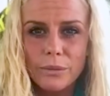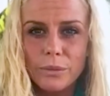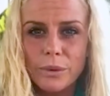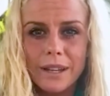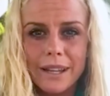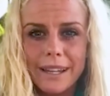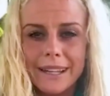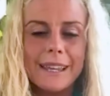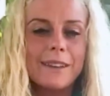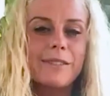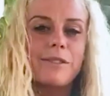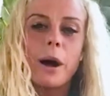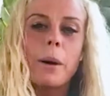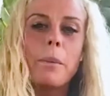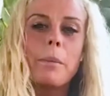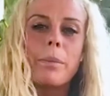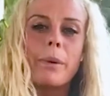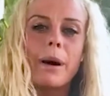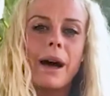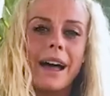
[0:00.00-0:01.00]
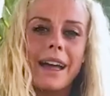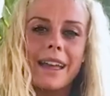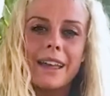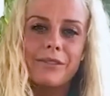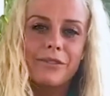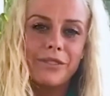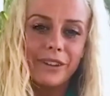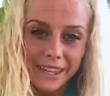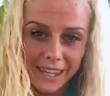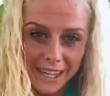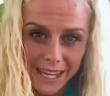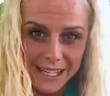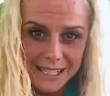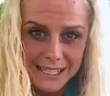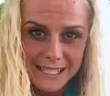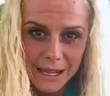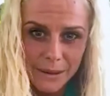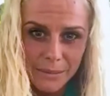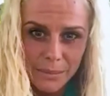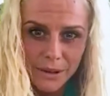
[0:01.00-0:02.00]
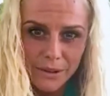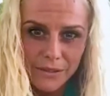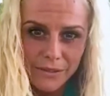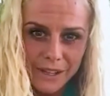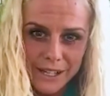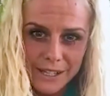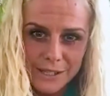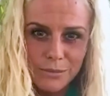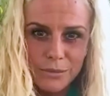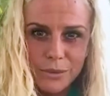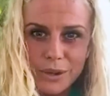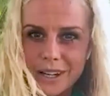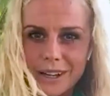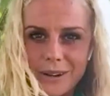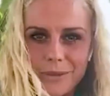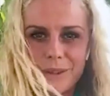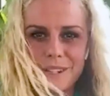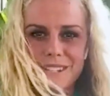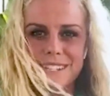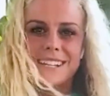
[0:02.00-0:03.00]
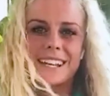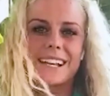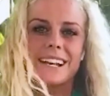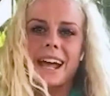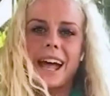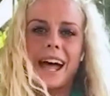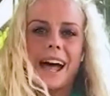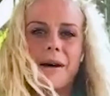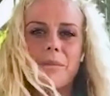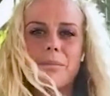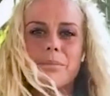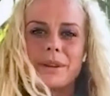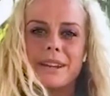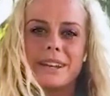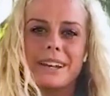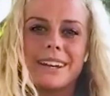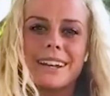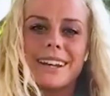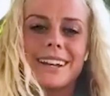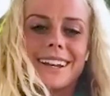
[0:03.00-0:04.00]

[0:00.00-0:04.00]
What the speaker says: Will I give up if I get a slap in the face? What's gonna happen